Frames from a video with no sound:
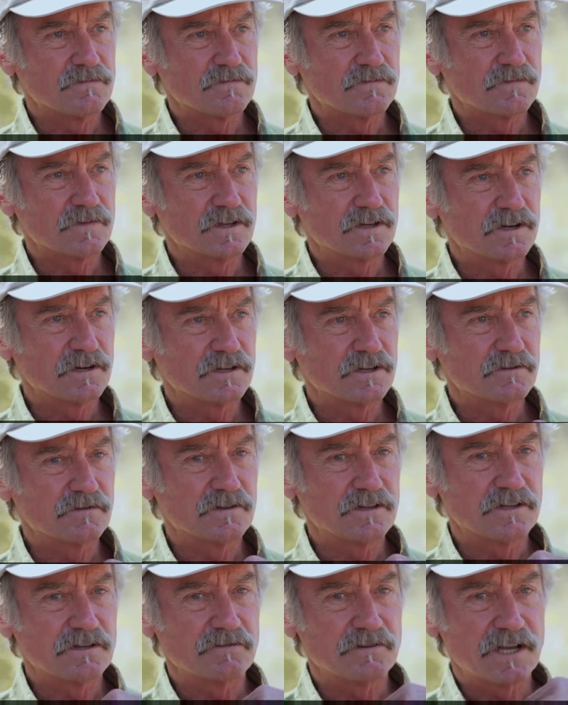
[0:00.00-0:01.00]

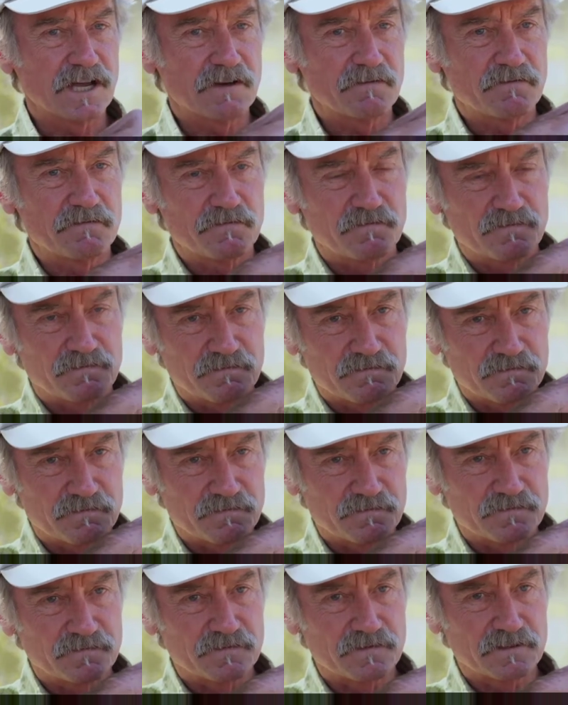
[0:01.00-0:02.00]
you'd have
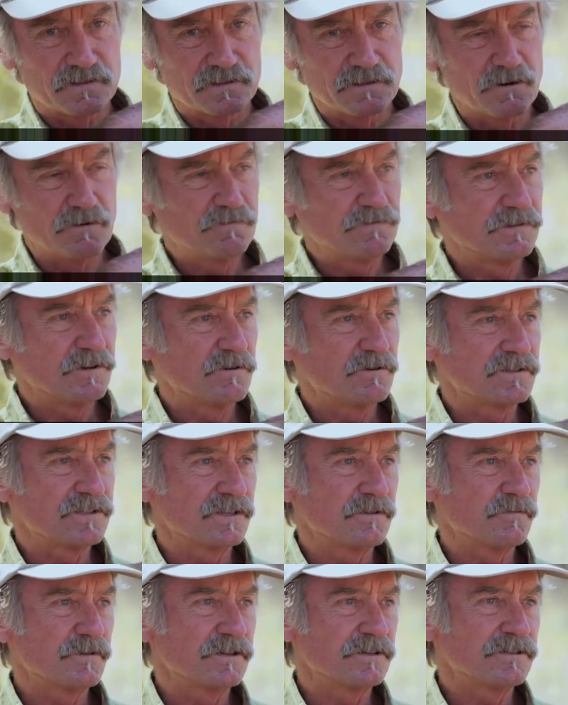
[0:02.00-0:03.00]
low flows in
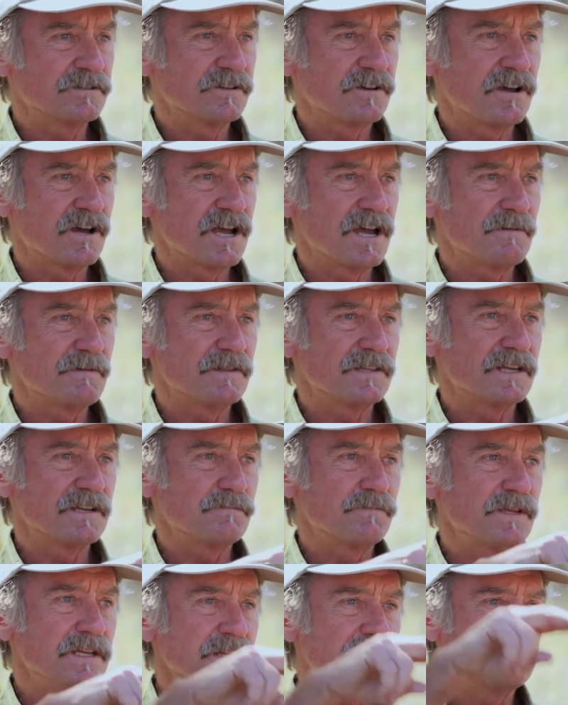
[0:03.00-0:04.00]
the wintertime, and then
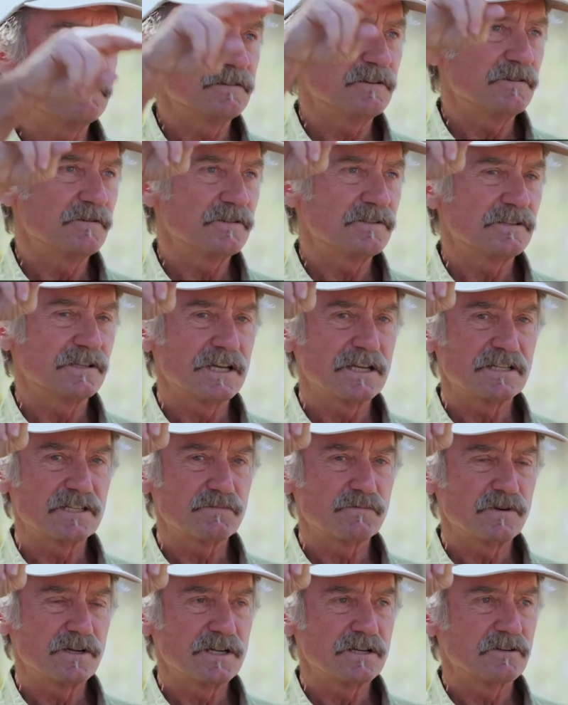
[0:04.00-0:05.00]
peak flows late
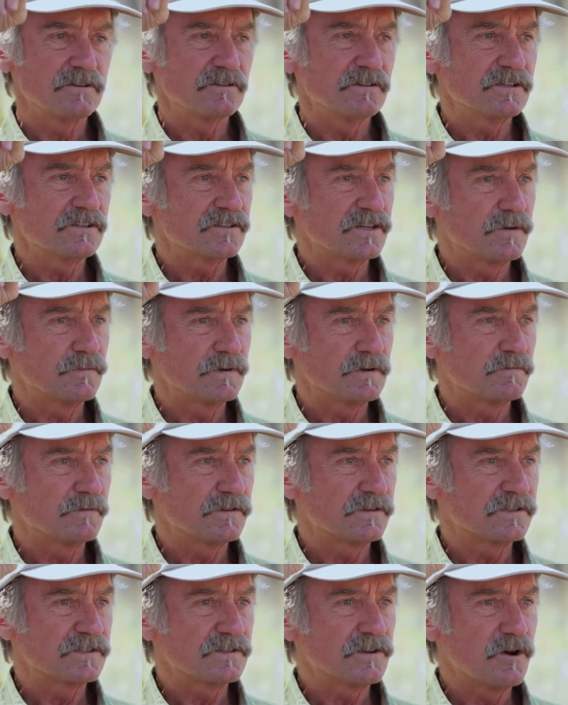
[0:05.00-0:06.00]
spring, early summer
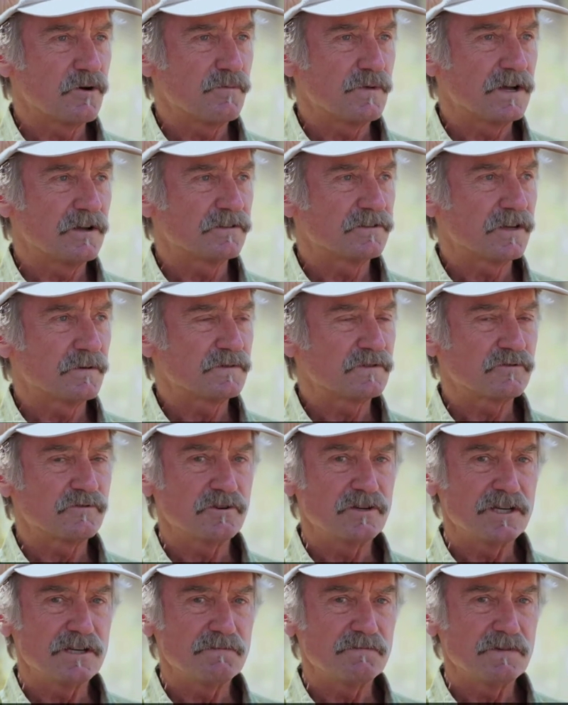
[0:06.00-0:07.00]
with snow melt
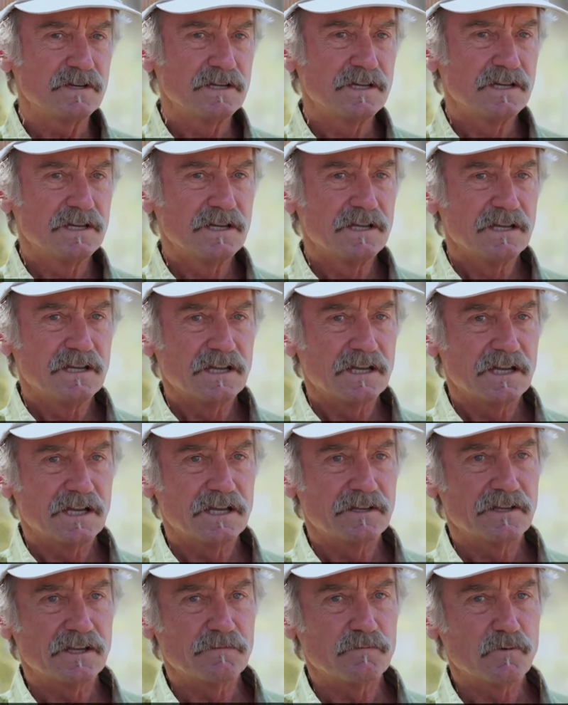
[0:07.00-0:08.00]
upstream,
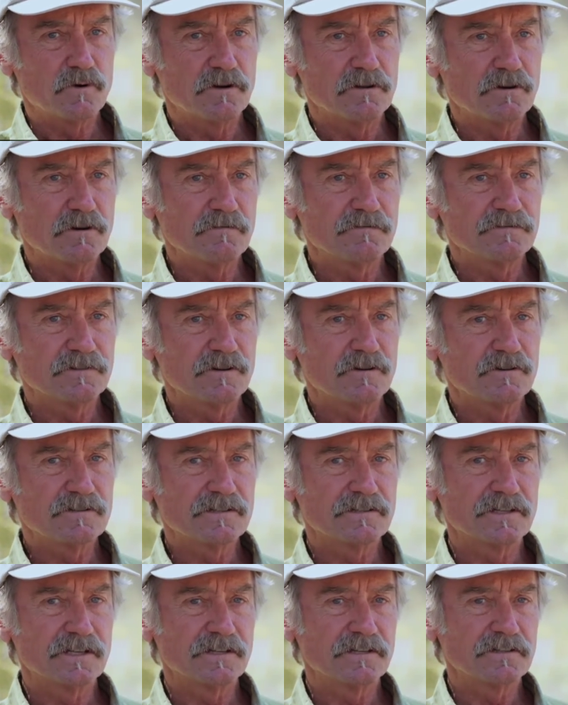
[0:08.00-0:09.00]
and then more low flows,
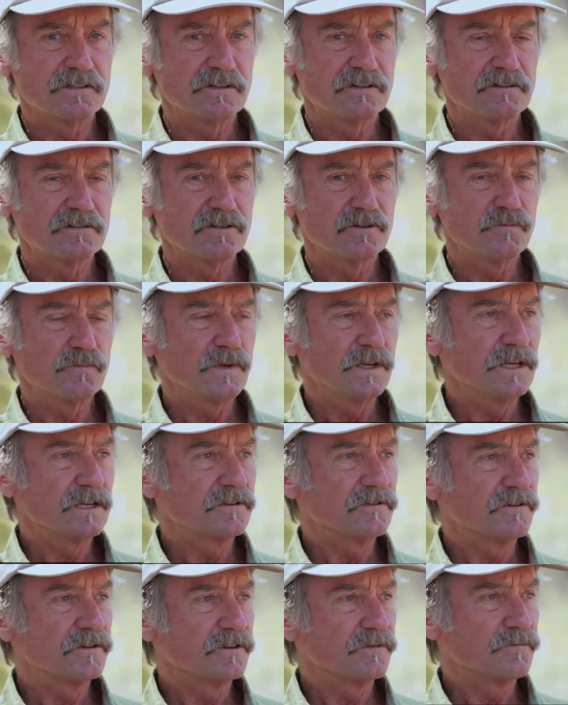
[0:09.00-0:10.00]
and then another little peak
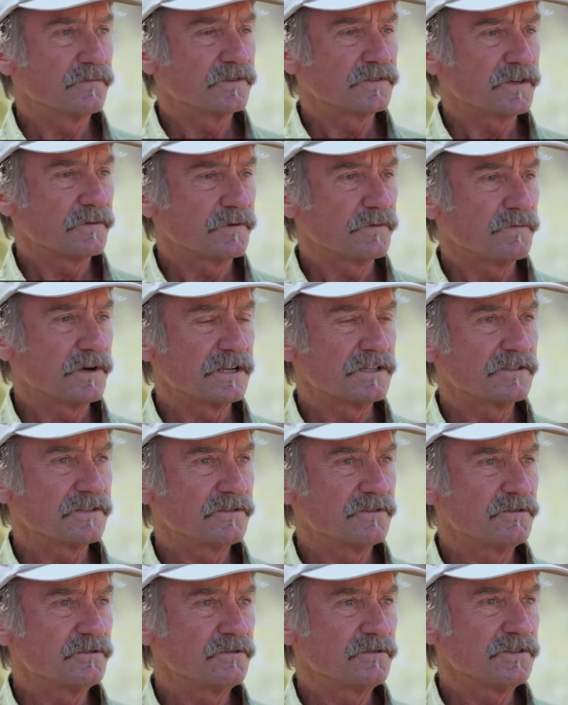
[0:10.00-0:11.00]
during the summer
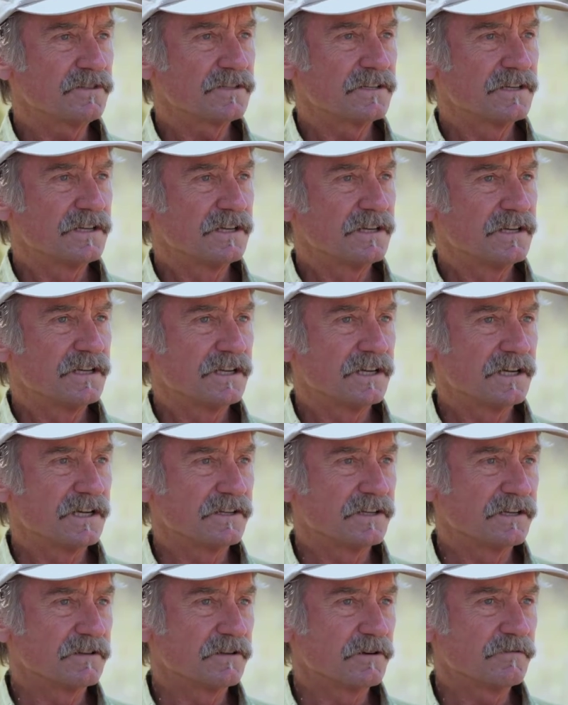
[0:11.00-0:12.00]
monsoons,
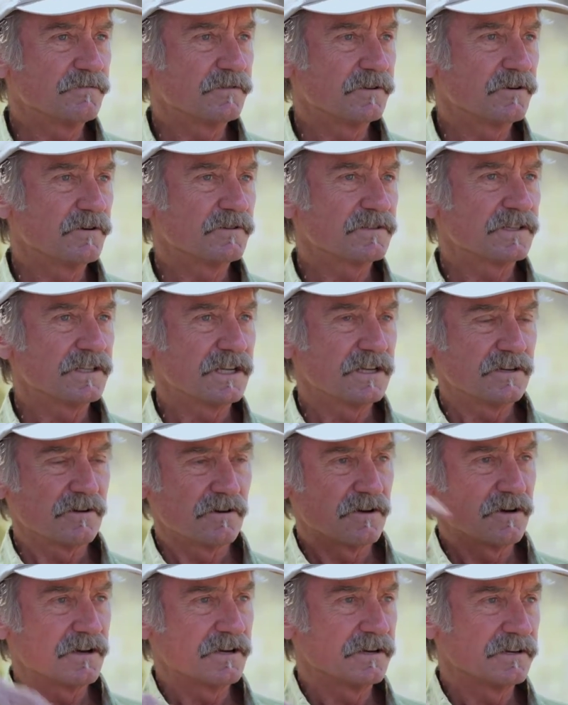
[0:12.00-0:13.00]
and then low flows, and then
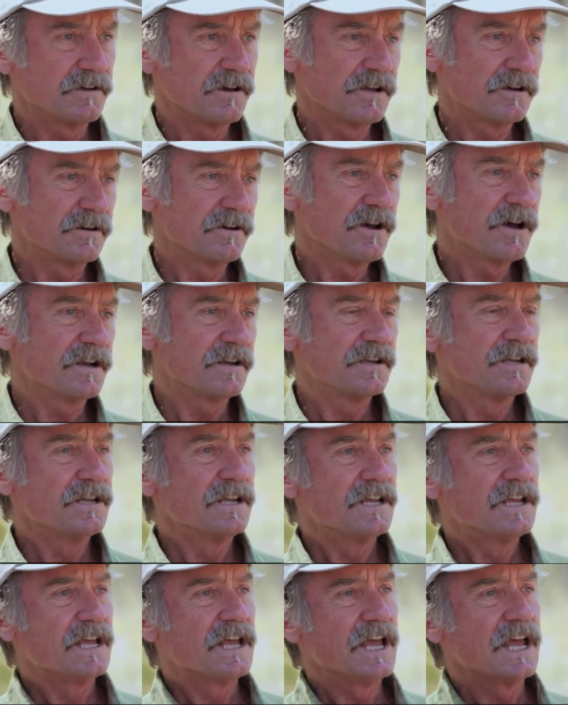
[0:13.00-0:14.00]
on and on and on.
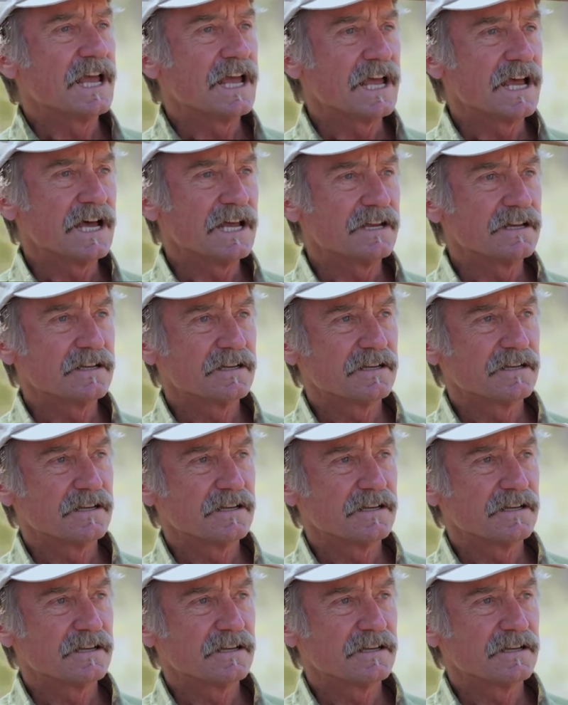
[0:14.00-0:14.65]
And